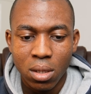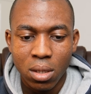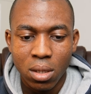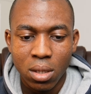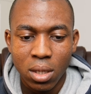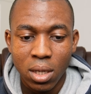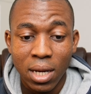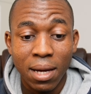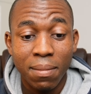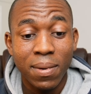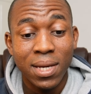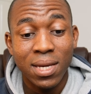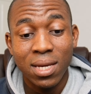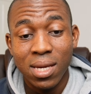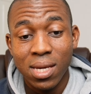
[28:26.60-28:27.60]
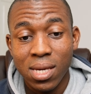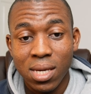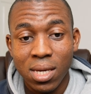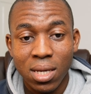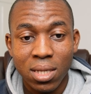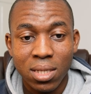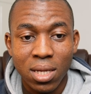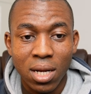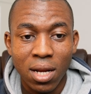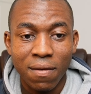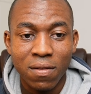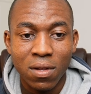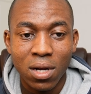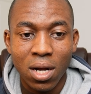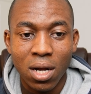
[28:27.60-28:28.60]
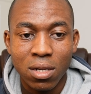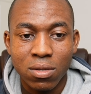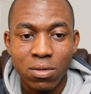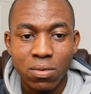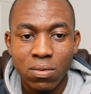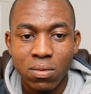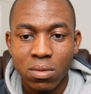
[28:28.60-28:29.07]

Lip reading: then I play king e8, and after castle,